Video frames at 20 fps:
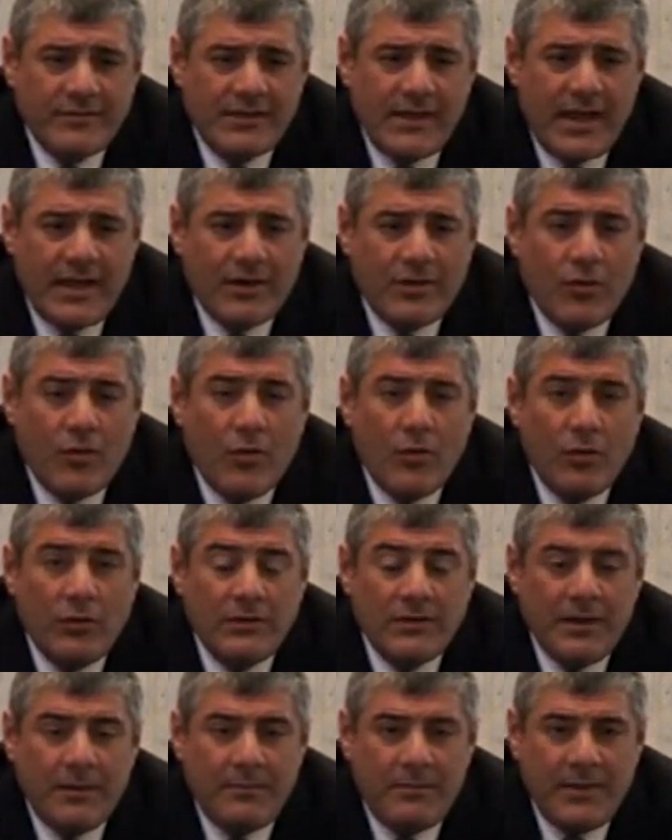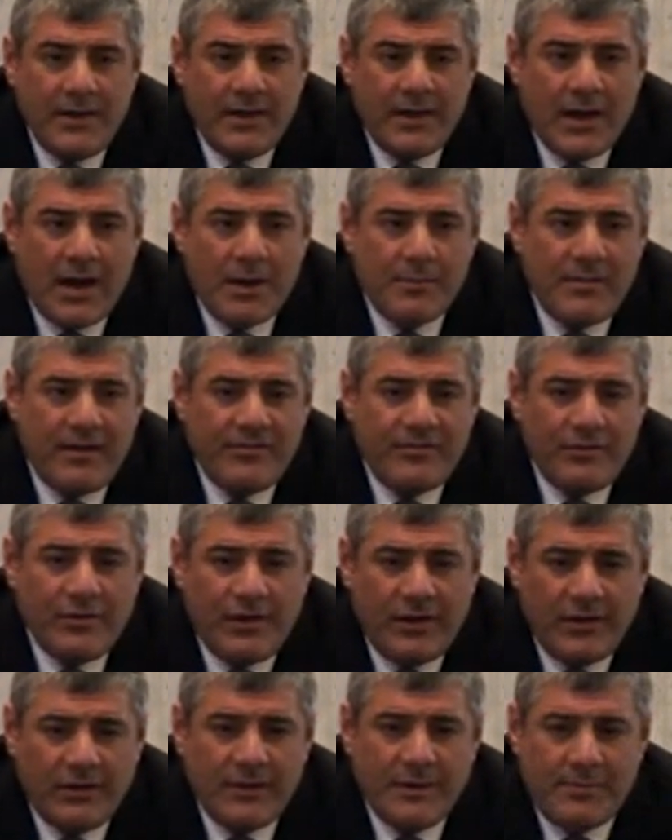take all the big rabbis
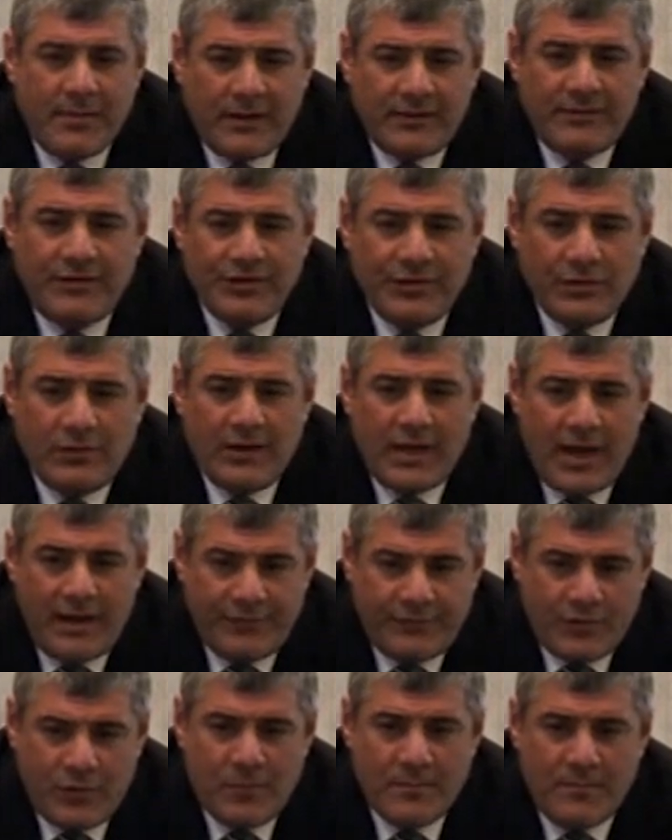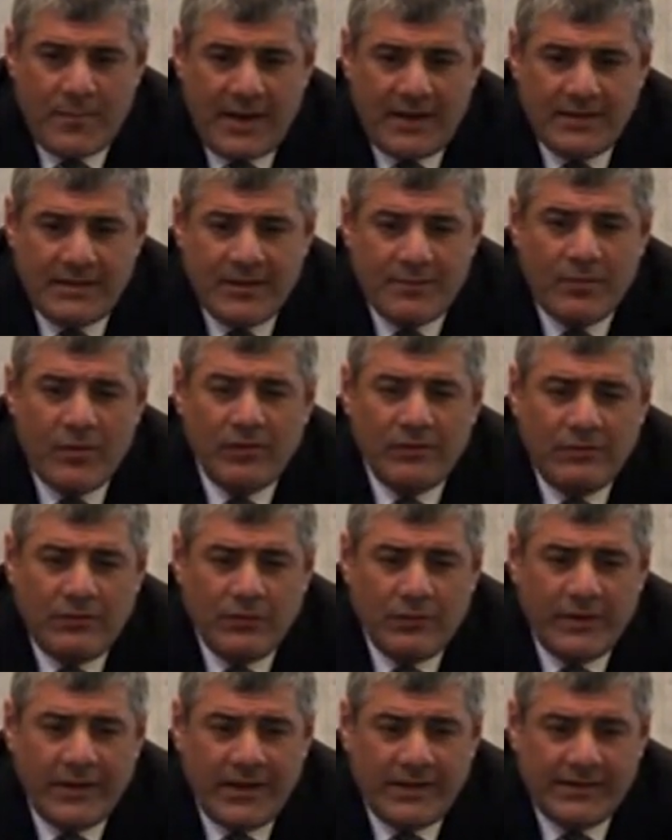you heard about in your life, combine them all
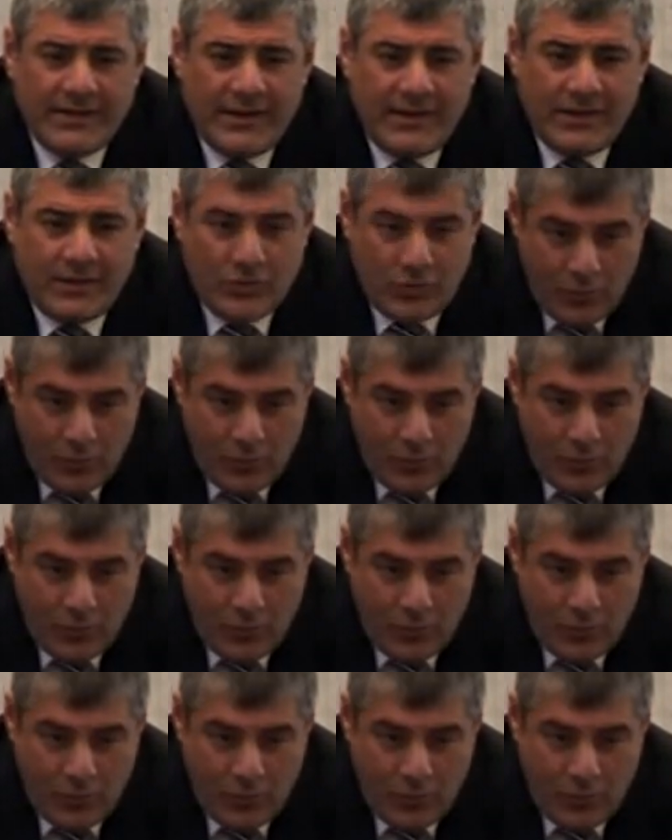together,